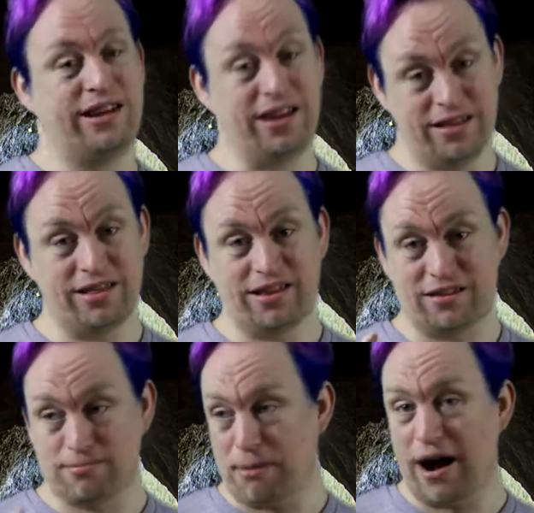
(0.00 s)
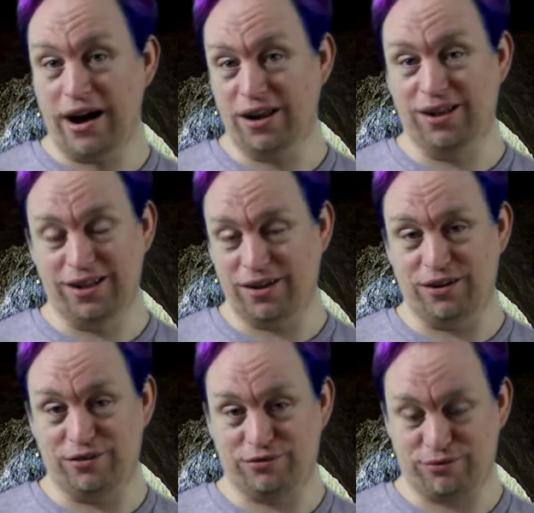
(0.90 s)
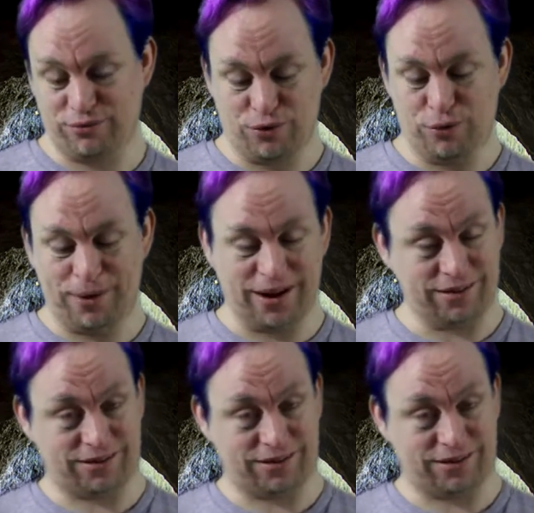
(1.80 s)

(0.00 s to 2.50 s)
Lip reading: In this pile of robot